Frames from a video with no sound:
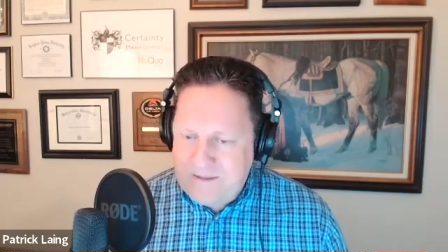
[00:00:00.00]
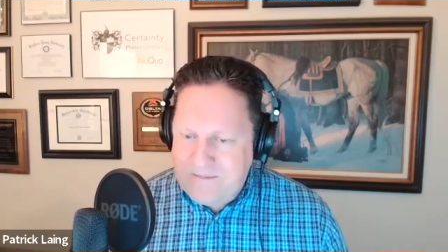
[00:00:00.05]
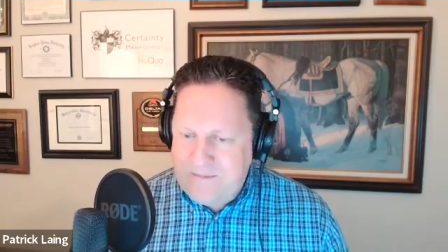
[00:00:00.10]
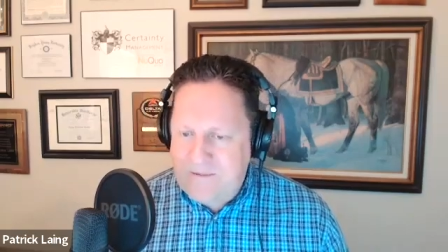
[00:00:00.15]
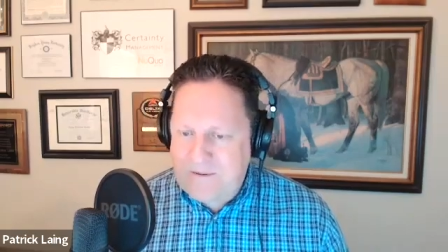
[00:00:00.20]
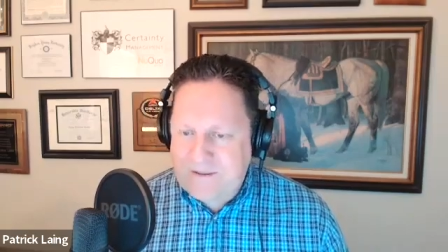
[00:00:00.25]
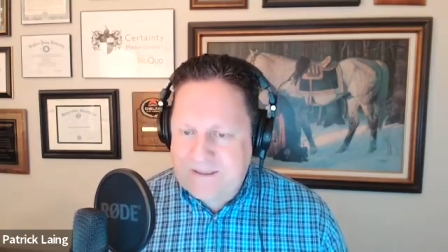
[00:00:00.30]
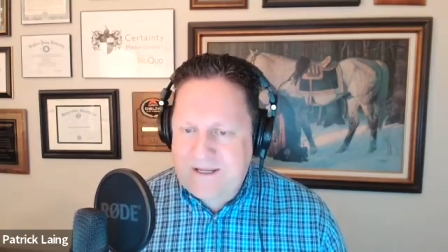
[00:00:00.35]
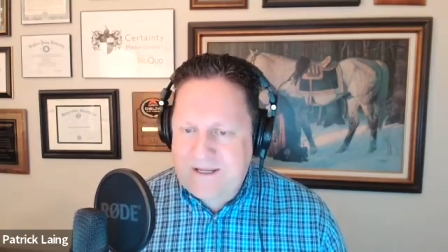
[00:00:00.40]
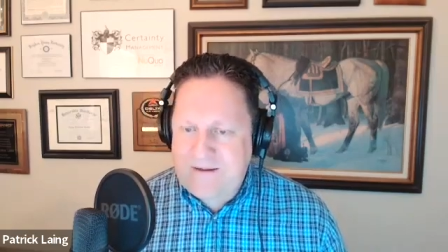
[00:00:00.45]

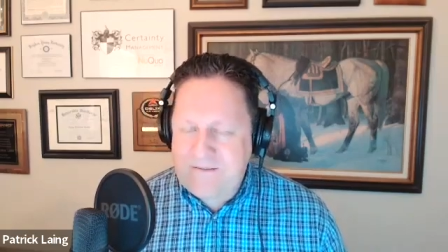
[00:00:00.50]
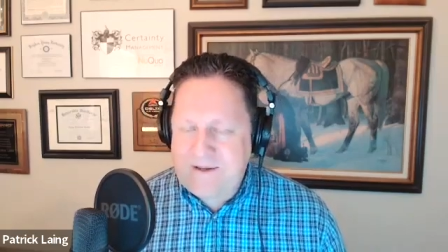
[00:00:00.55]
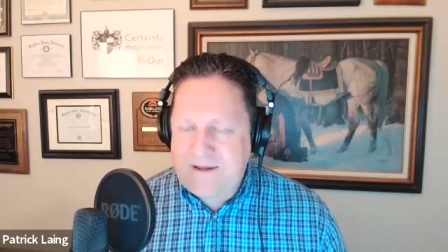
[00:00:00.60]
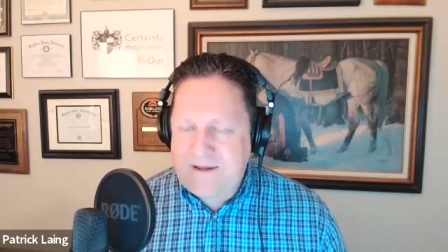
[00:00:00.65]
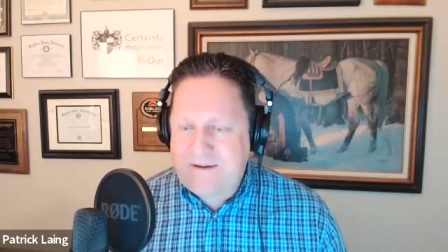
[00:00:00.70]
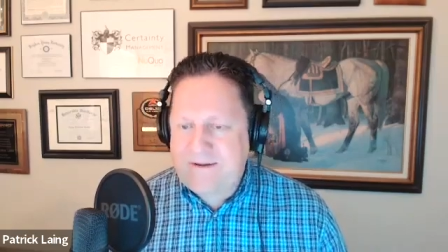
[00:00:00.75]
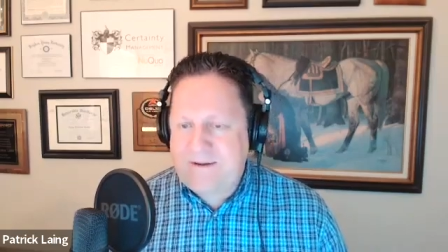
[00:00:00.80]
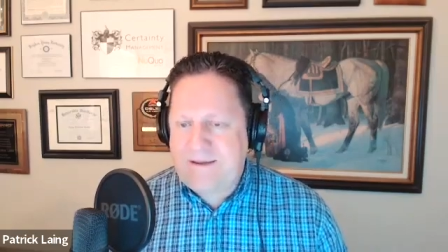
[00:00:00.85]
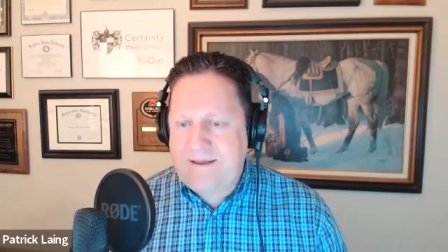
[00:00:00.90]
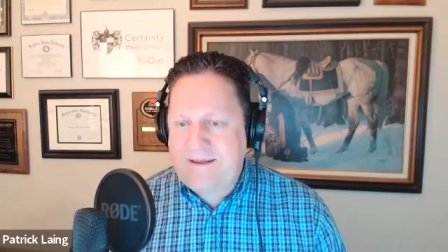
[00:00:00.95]
about what's
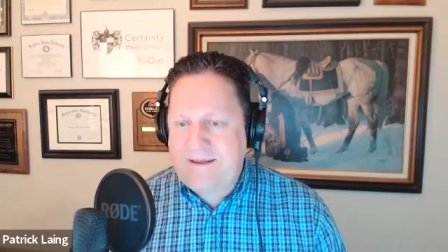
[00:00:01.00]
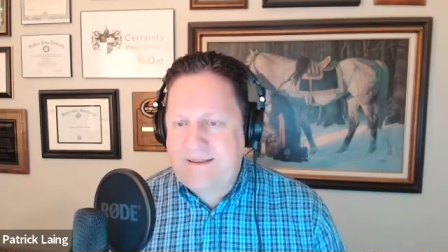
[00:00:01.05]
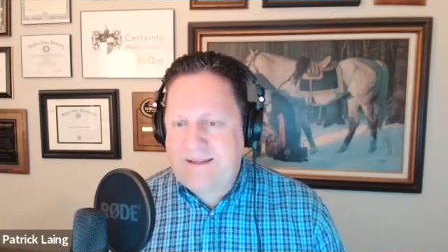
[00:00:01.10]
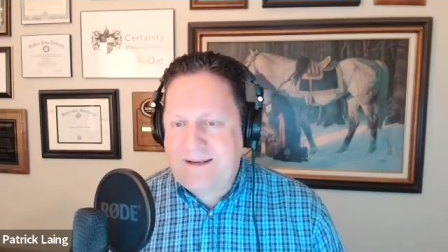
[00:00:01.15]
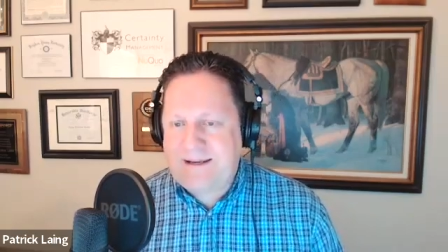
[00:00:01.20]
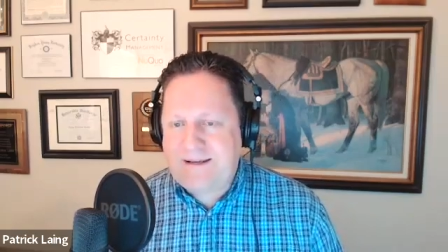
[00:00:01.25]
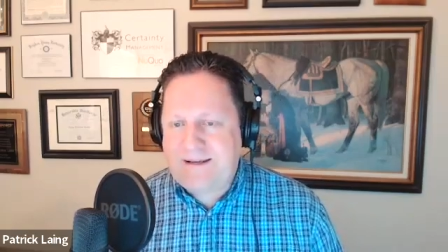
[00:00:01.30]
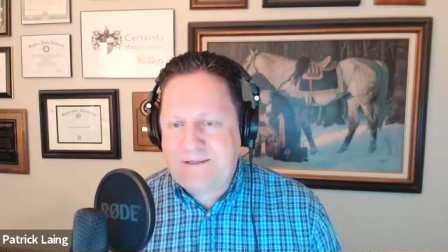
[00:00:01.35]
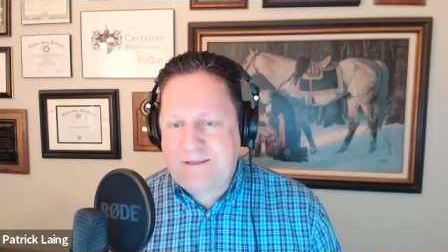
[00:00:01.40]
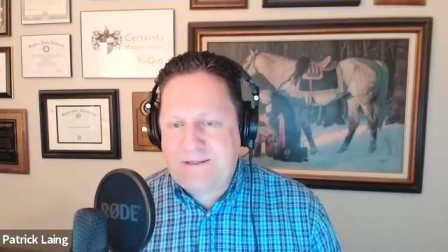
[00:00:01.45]
coming in the
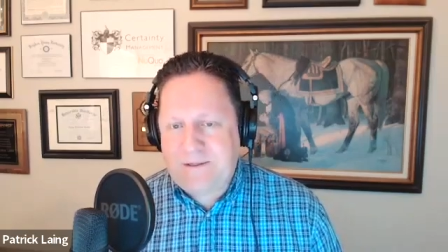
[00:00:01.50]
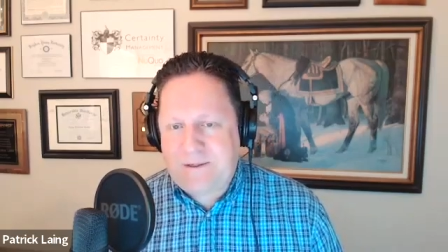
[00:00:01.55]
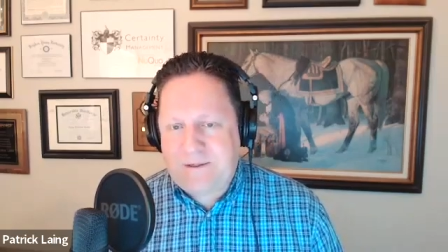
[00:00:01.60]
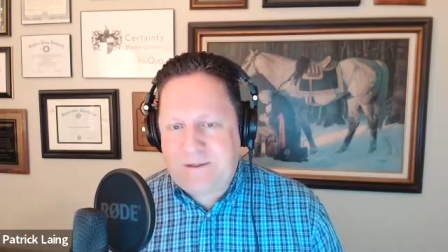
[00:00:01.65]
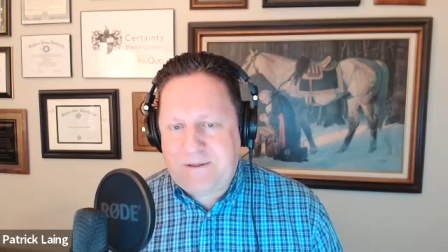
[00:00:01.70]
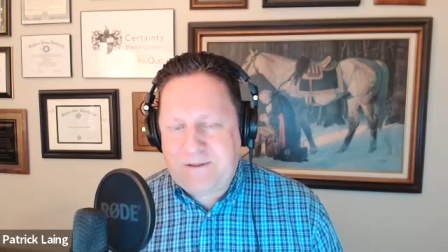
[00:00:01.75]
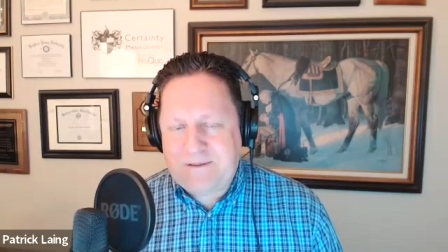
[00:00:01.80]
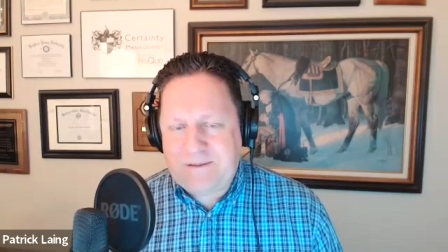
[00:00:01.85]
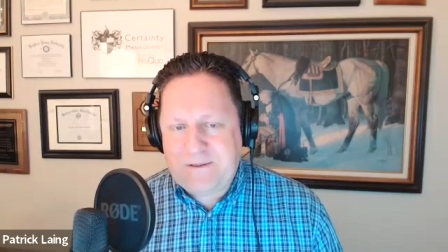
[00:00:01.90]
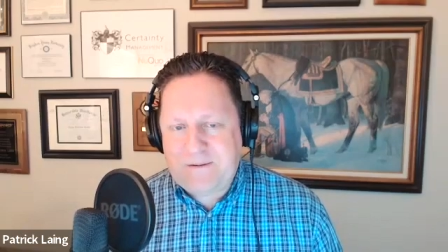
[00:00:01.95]
next
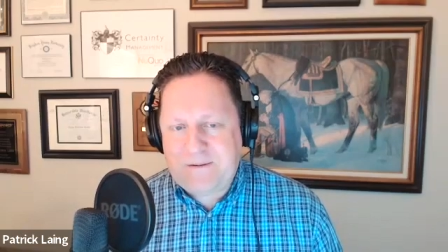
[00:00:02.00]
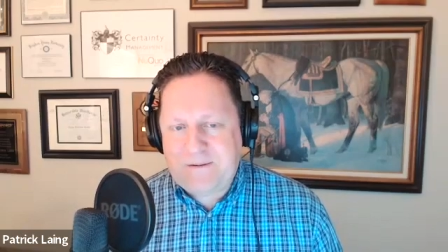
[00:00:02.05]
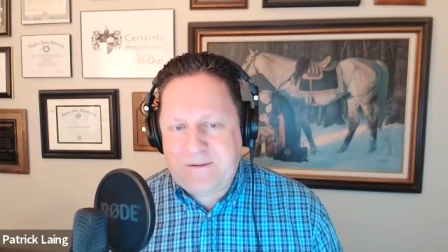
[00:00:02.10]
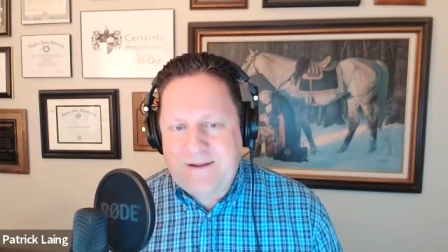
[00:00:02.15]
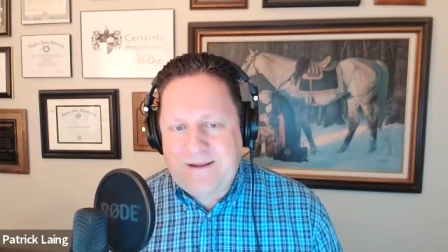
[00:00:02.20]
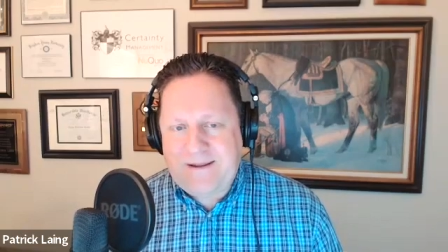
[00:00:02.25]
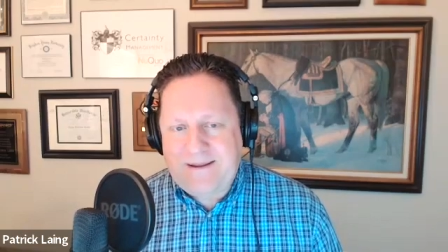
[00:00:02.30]
year. So.